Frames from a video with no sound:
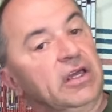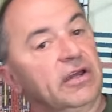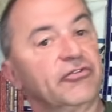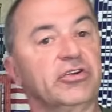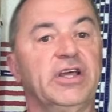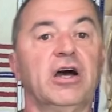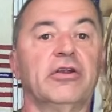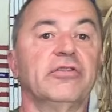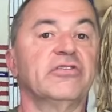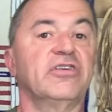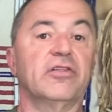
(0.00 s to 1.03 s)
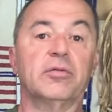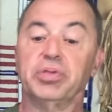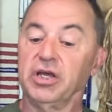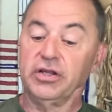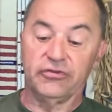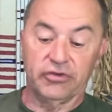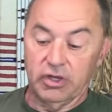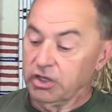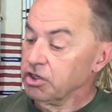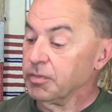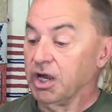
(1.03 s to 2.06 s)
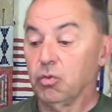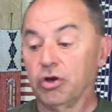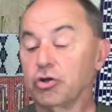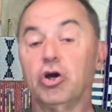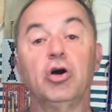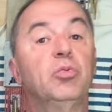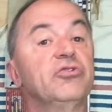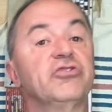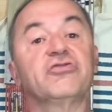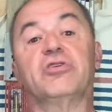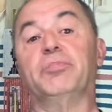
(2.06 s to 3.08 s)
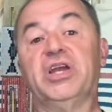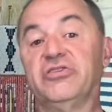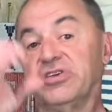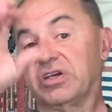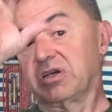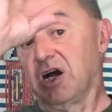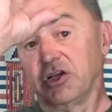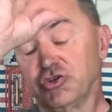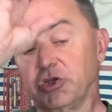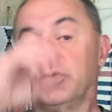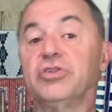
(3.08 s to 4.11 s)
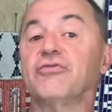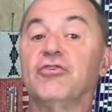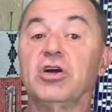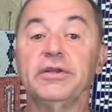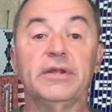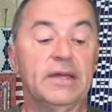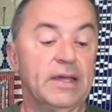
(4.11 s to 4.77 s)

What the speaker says: If you're down in the southern plains, you might want to go with just a basic concho in the front.